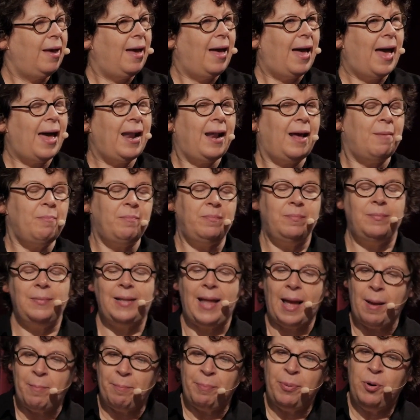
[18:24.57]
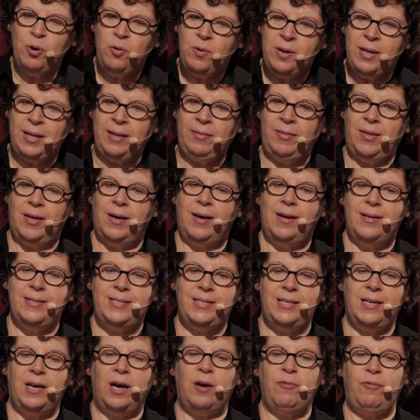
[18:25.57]
And I'm lampooning the
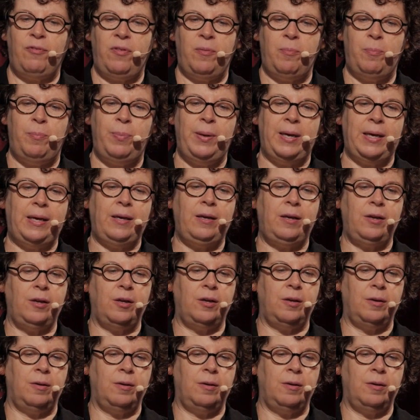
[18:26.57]
idea of the big